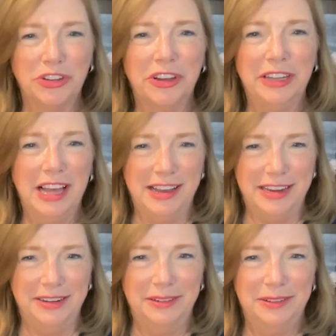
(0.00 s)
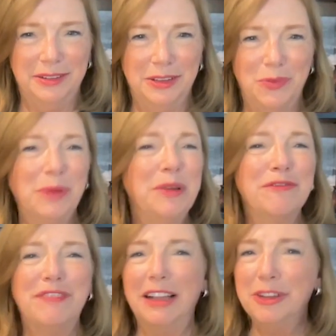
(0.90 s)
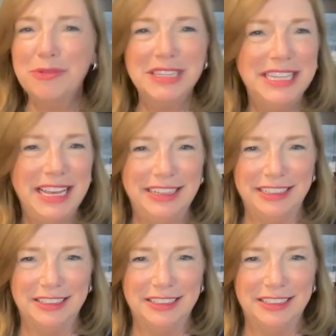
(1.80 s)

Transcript: online, when we follow the data,